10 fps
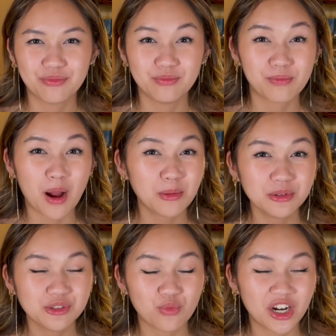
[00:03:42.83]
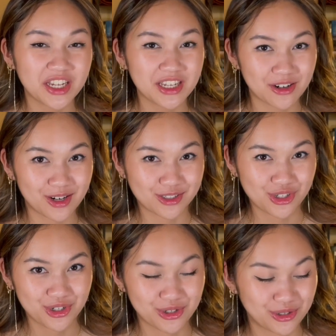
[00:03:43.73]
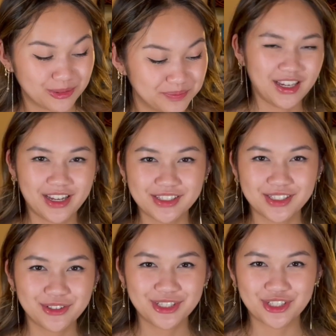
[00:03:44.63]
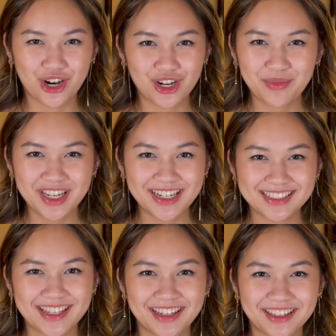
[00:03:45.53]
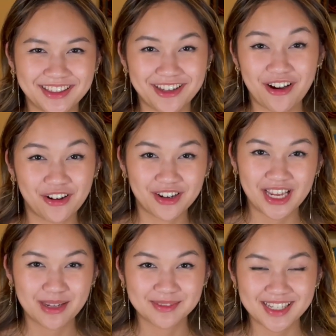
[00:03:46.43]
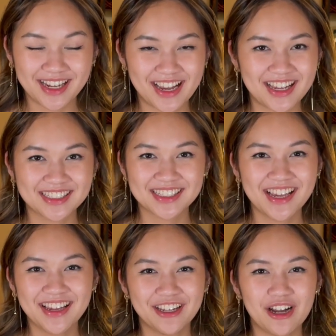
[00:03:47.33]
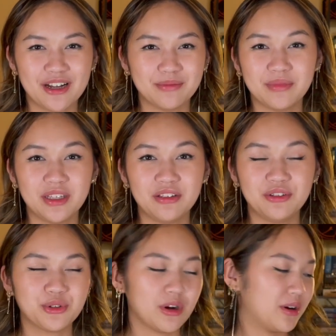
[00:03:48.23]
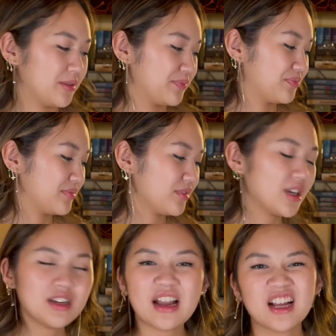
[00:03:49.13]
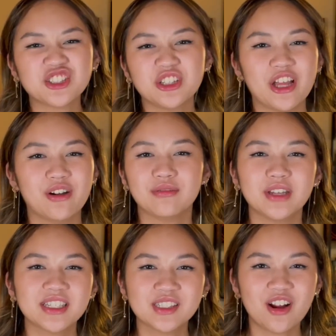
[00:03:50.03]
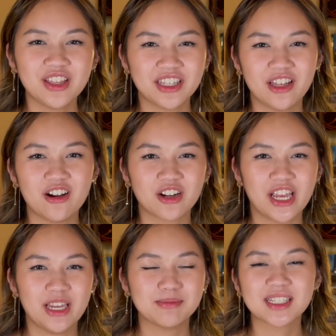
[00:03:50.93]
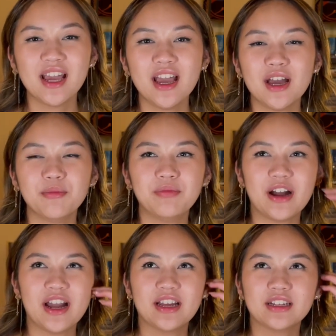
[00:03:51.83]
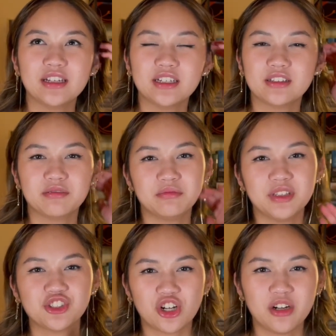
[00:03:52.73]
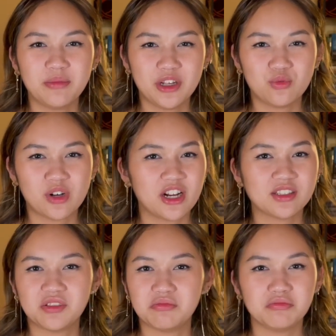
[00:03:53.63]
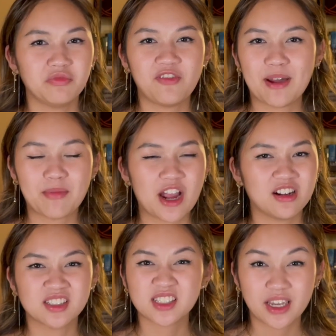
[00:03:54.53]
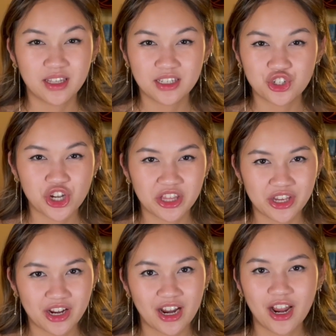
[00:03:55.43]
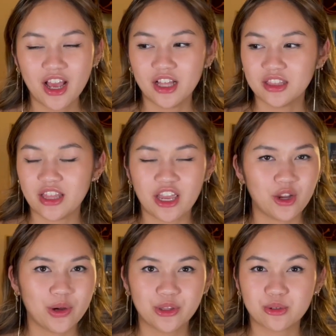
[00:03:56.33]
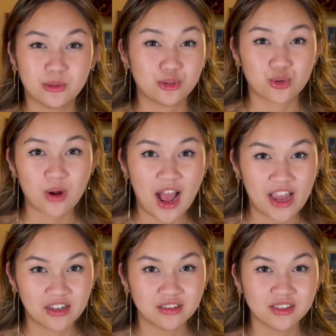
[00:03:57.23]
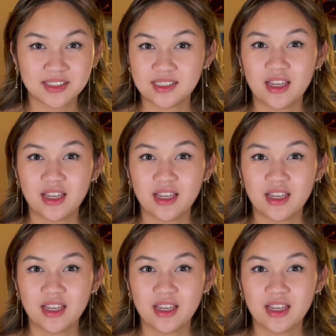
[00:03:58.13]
probably want to eat her too. And so the tournament is like the Hunger Games, I guess. You go, actually no, it's not like the Hunger Games, but the tournament works, vampires kill each other, they go through trials,